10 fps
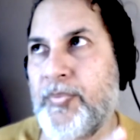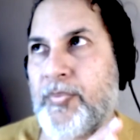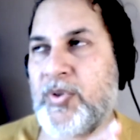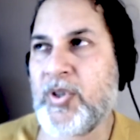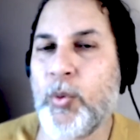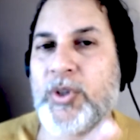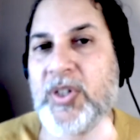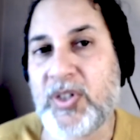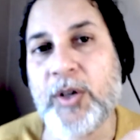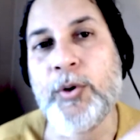somewhat
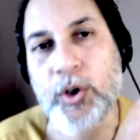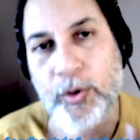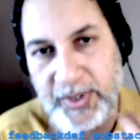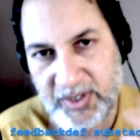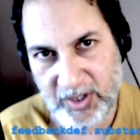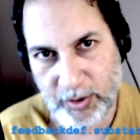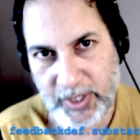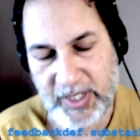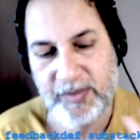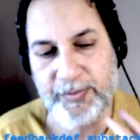satirical but
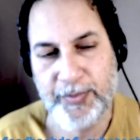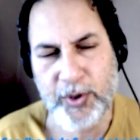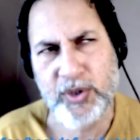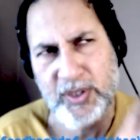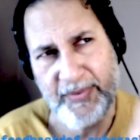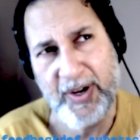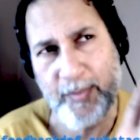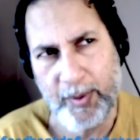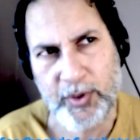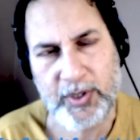serious proposal, if I
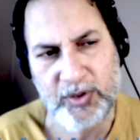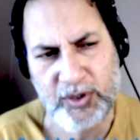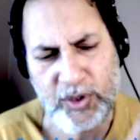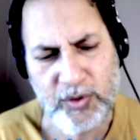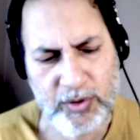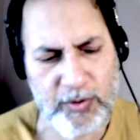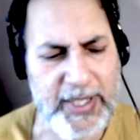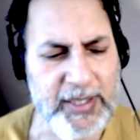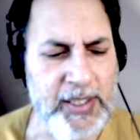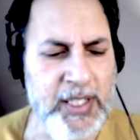remember the tone
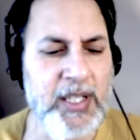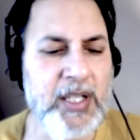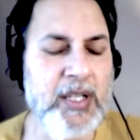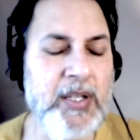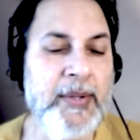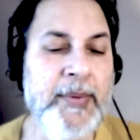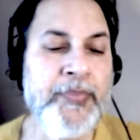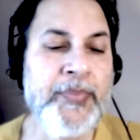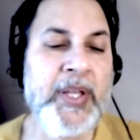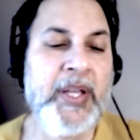correctly,
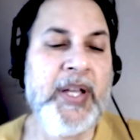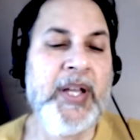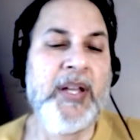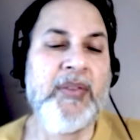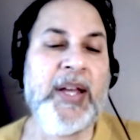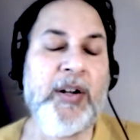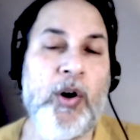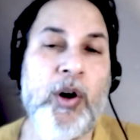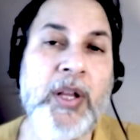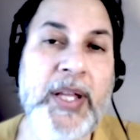that
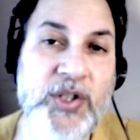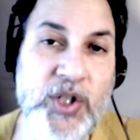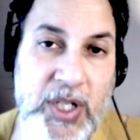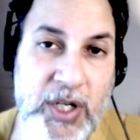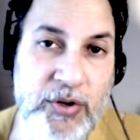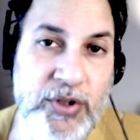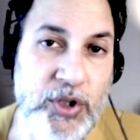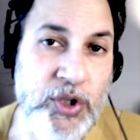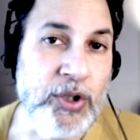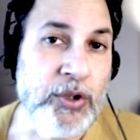all engineers
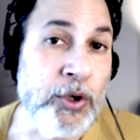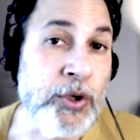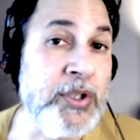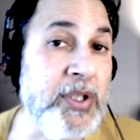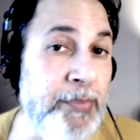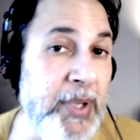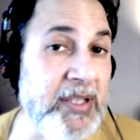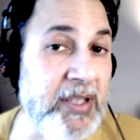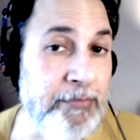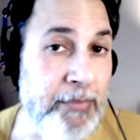should learn to
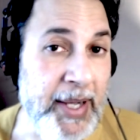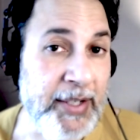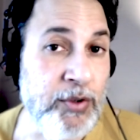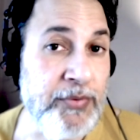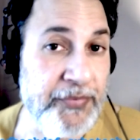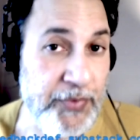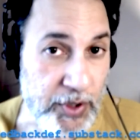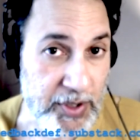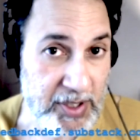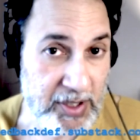mix in mono
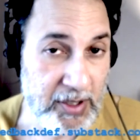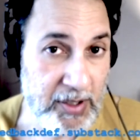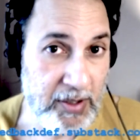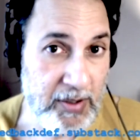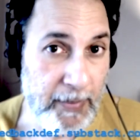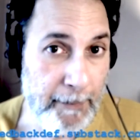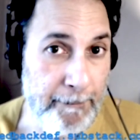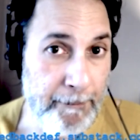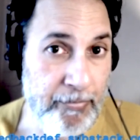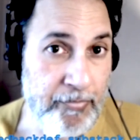first.
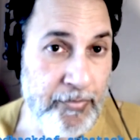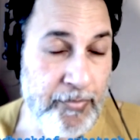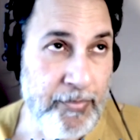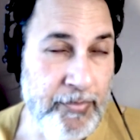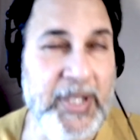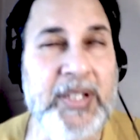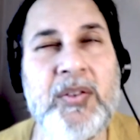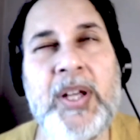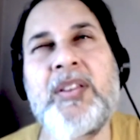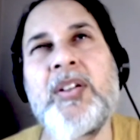
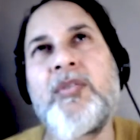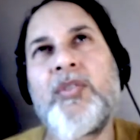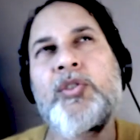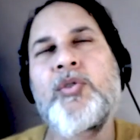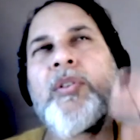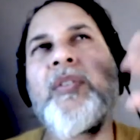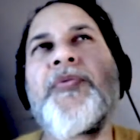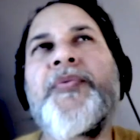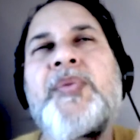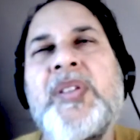Like the sort
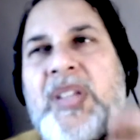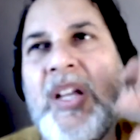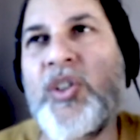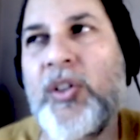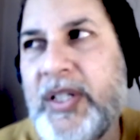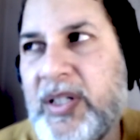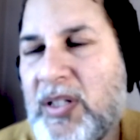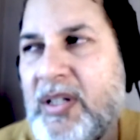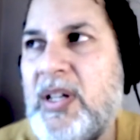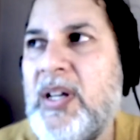of
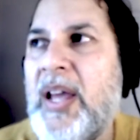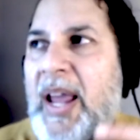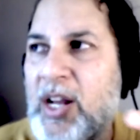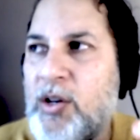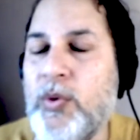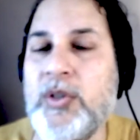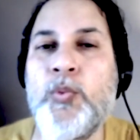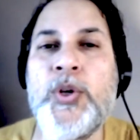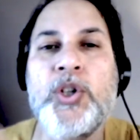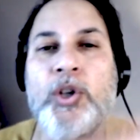sensationalist angle was we should